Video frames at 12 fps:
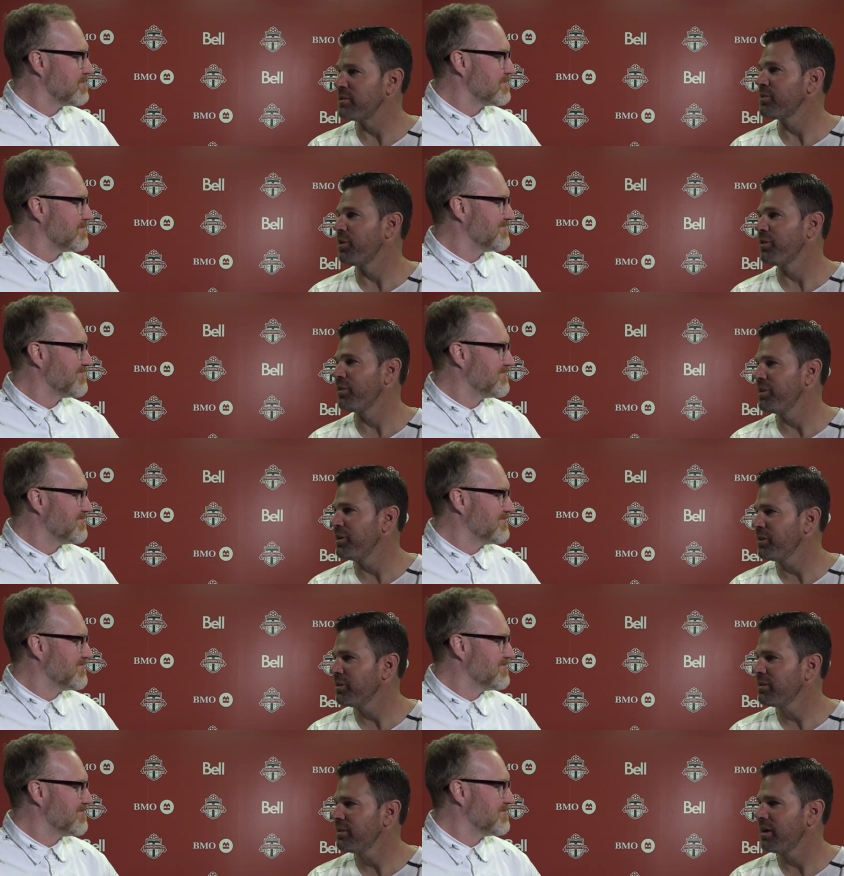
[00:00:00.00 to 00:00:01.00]
Speaker 1: start of the
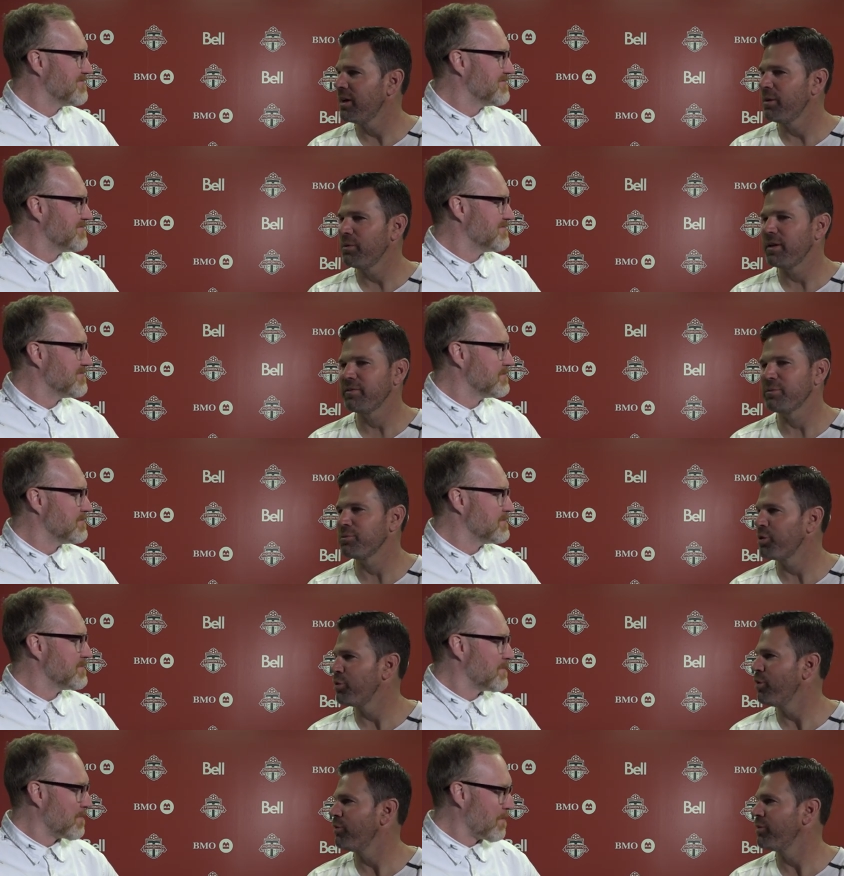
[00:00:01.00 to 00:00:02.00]
year. Uh, we have some
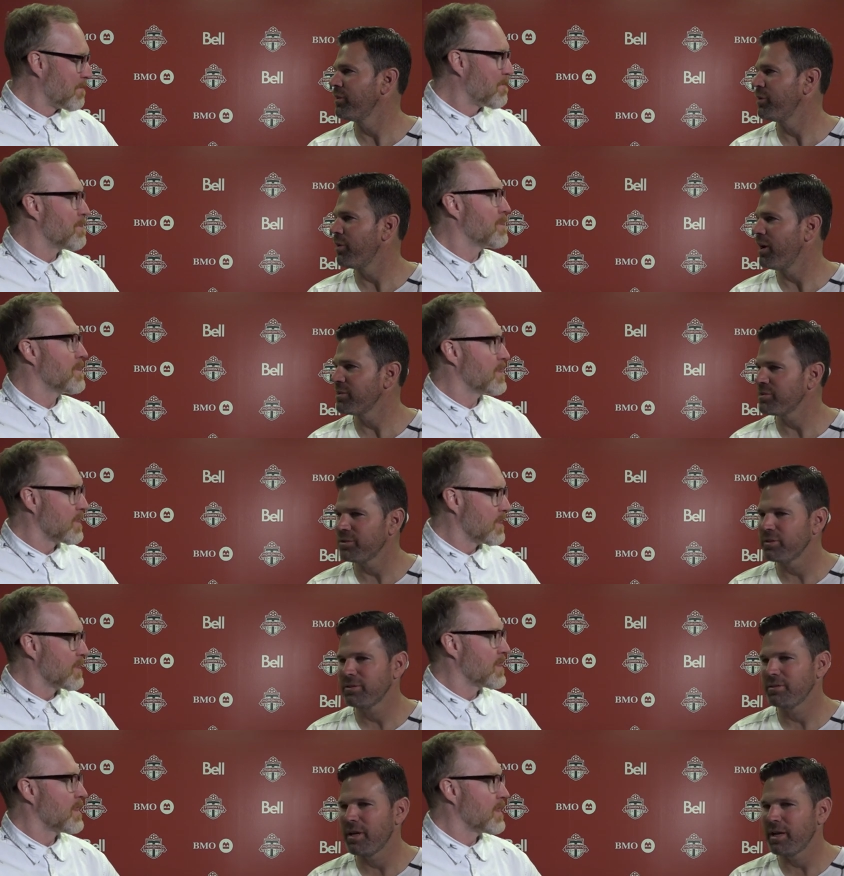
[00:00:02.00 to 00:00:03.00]
turnover in the
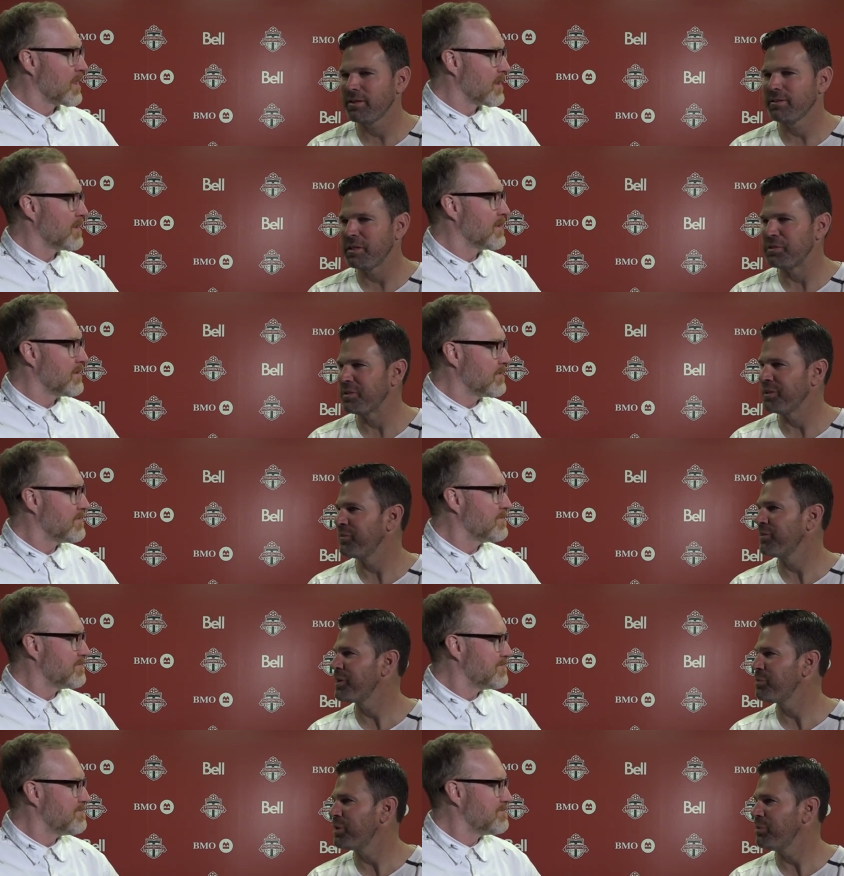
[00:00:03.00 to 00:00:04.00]
roster, not
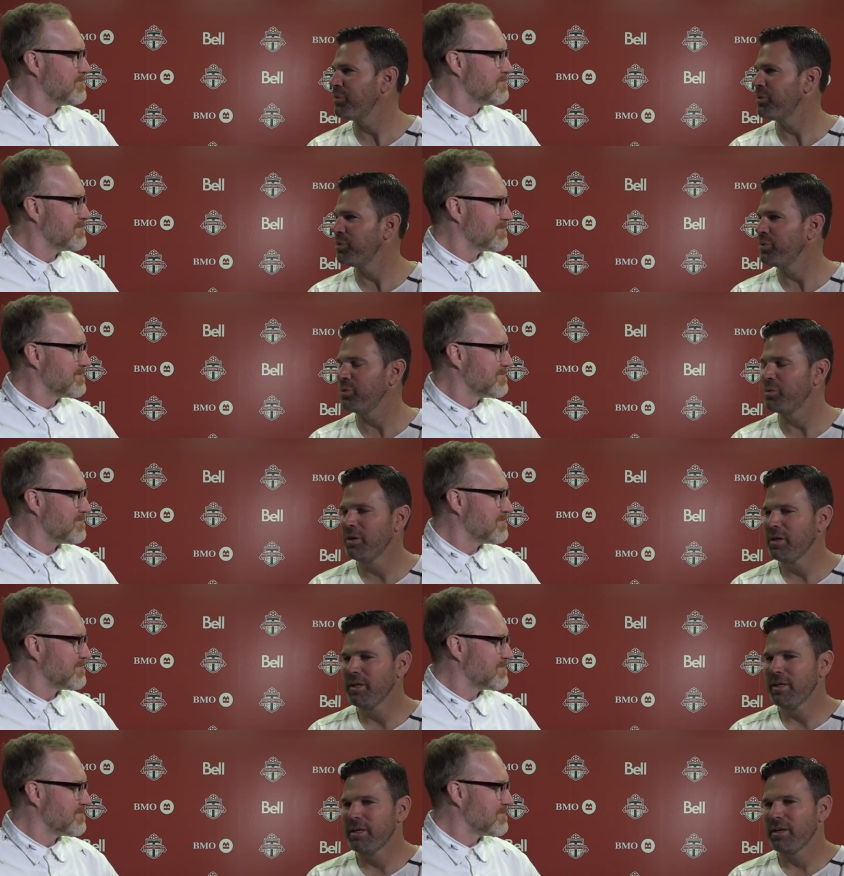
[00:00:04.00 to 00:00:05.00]
insignificant people who
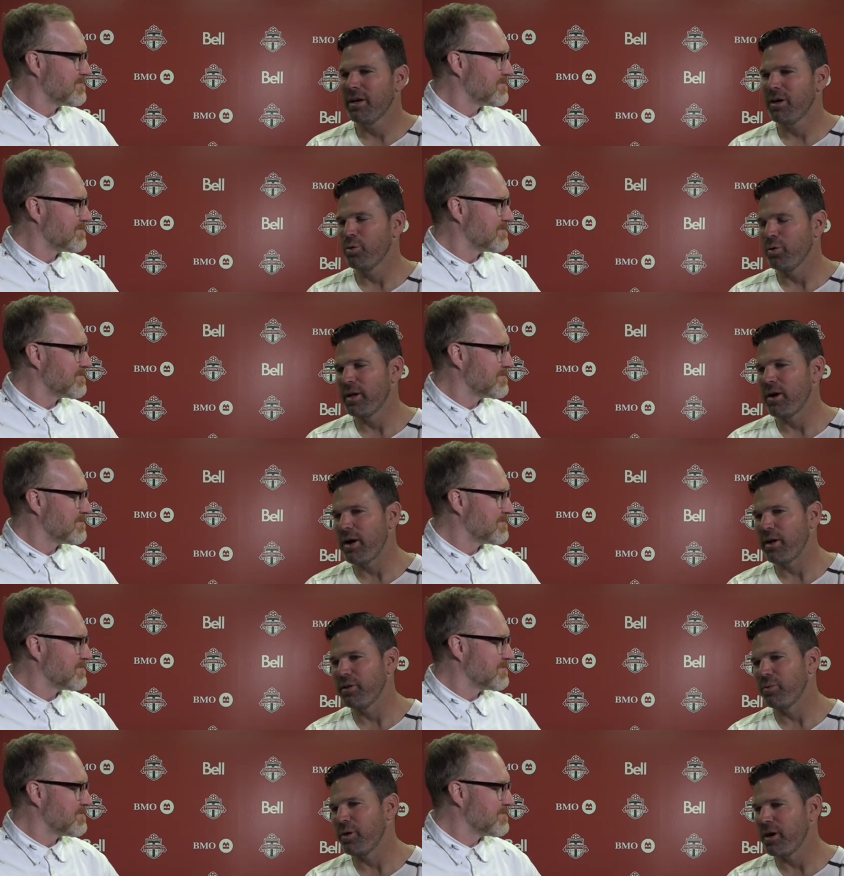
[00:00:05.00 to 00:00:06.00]
uh, who are now out
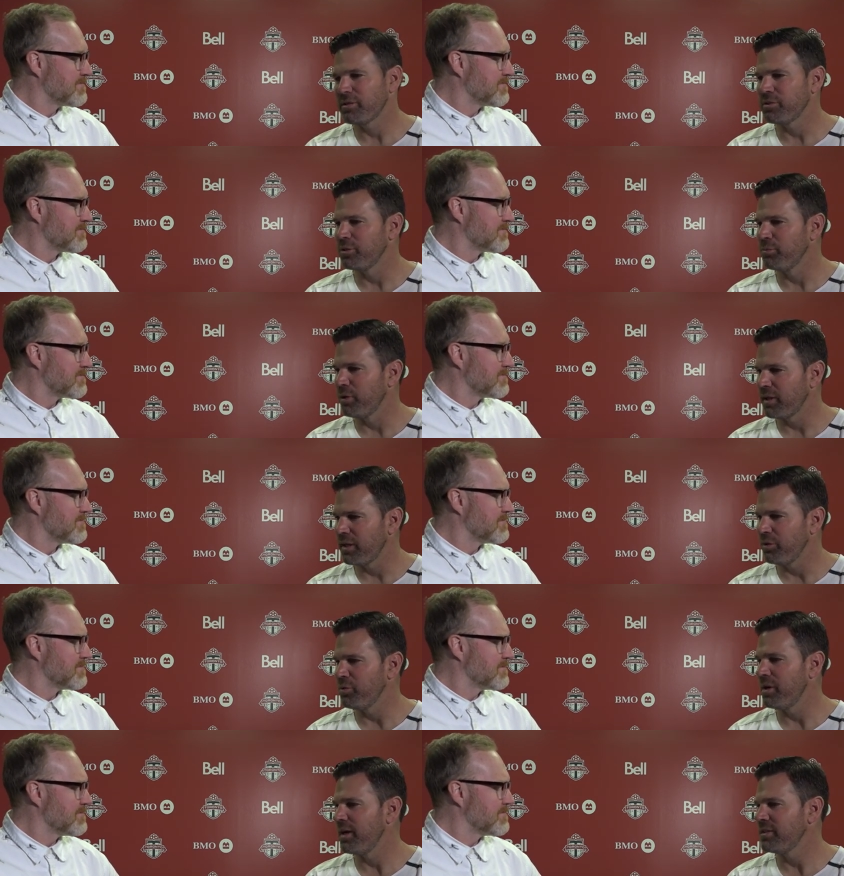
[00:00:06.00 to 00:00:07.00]
of the roster, bringing
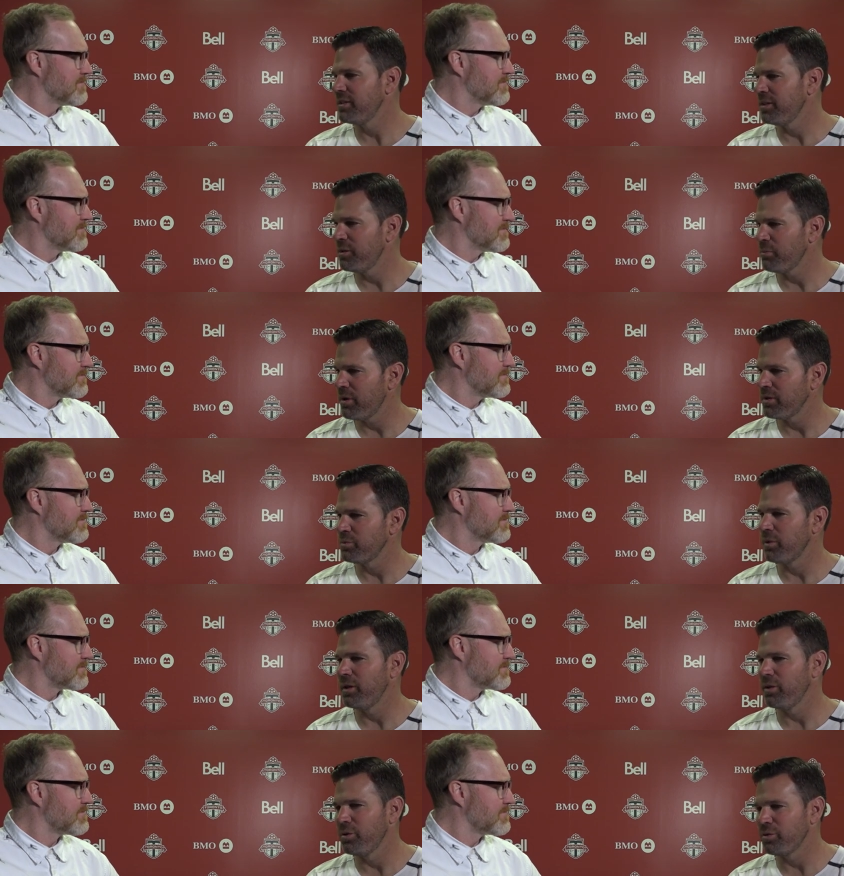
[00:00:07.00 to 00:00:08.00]
new guys in.
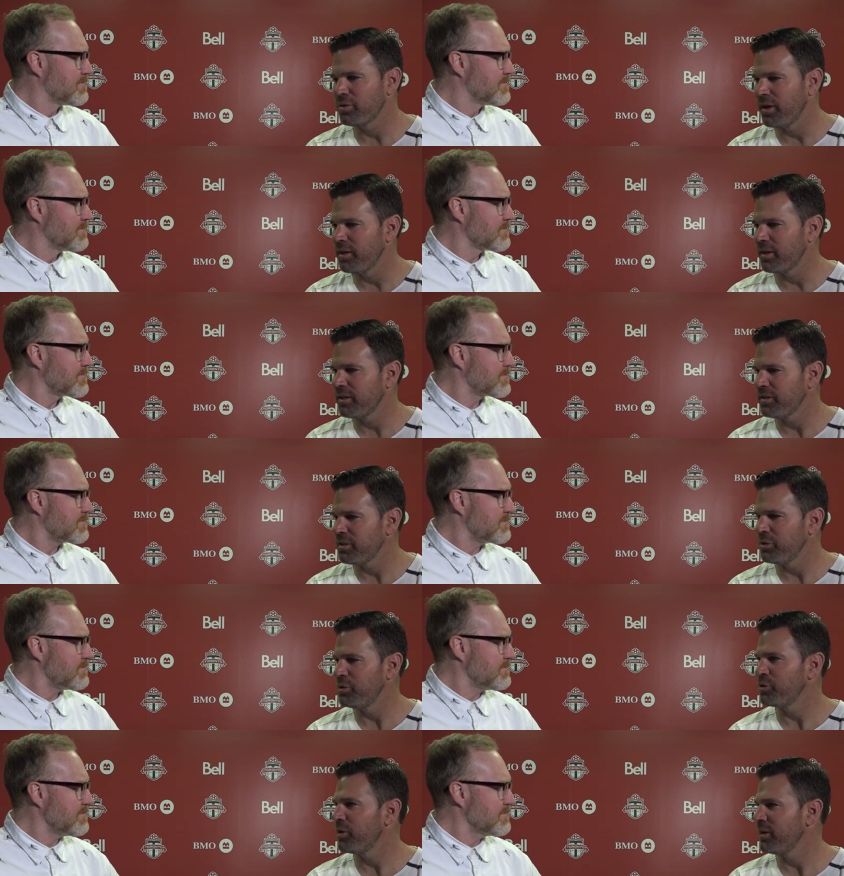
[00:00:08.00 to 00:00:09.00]
Pozuelo trying to
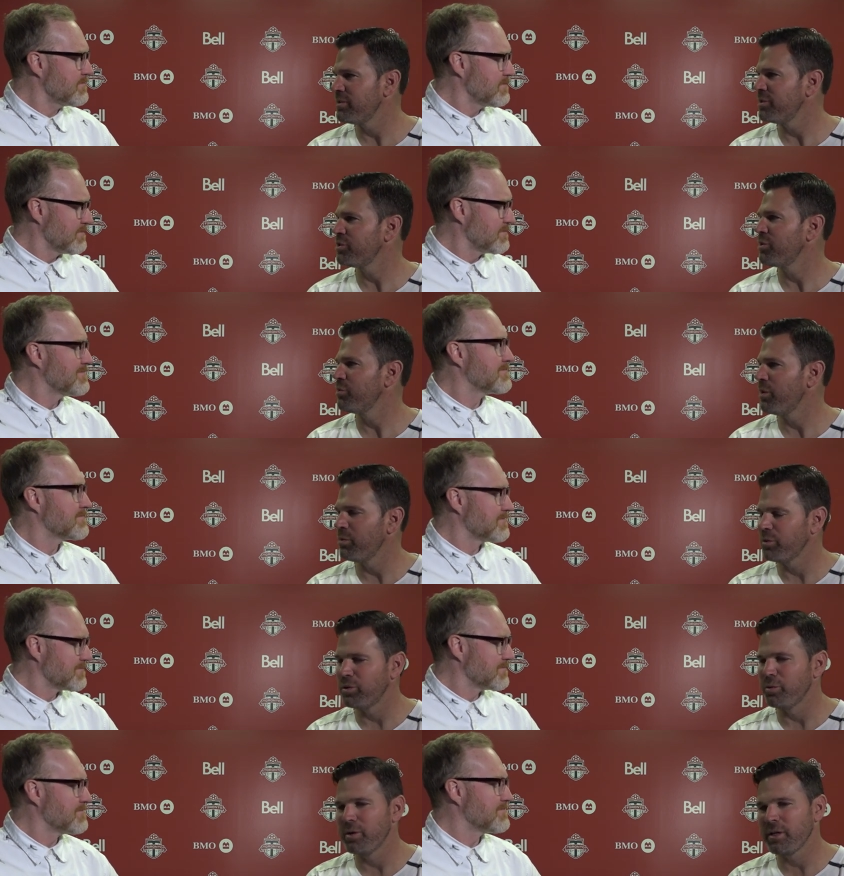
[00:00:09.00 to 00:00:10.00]
continue to transition what we're
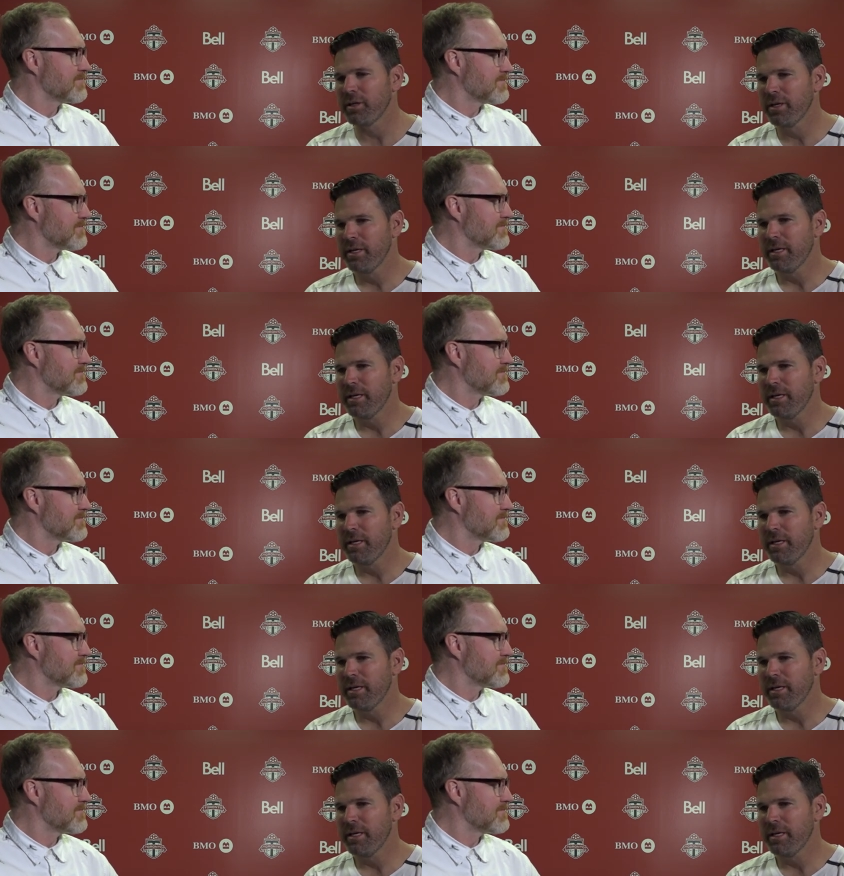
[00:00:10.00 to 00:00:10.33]
doing.